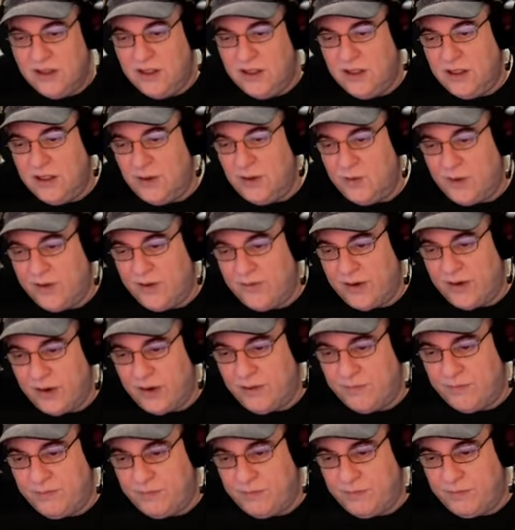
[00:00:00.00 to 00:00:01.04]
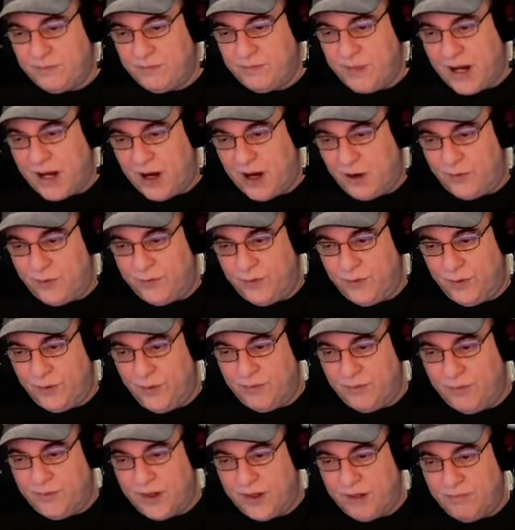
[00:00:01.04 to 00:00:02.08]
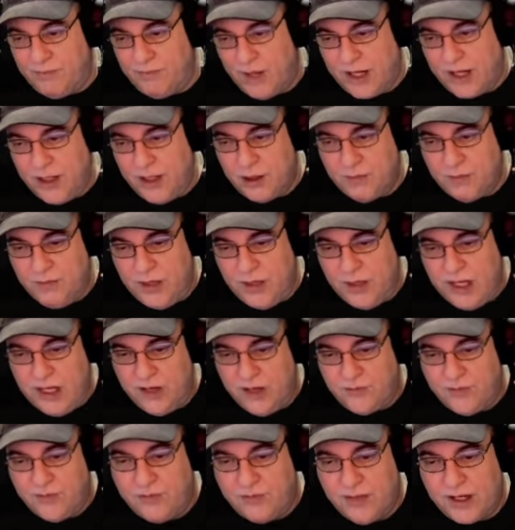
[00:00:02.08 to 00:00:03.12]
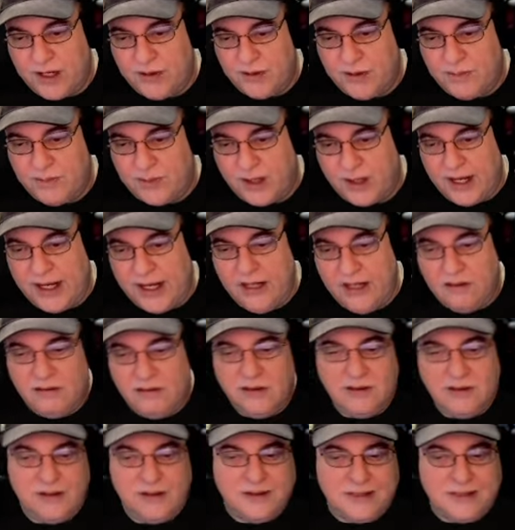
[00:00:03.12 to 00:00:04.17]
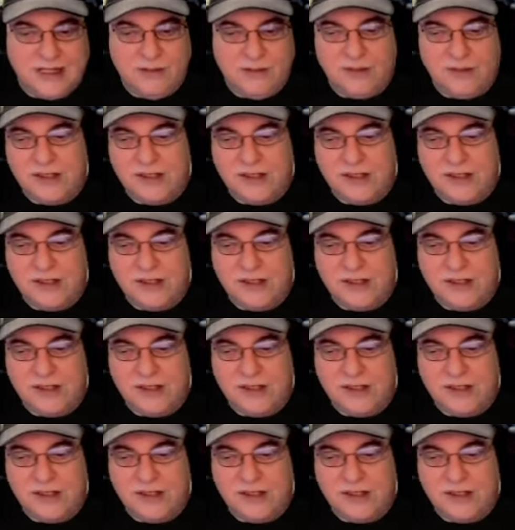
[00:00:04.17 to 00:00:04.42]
into a very powerful but minor being from another plane, demon,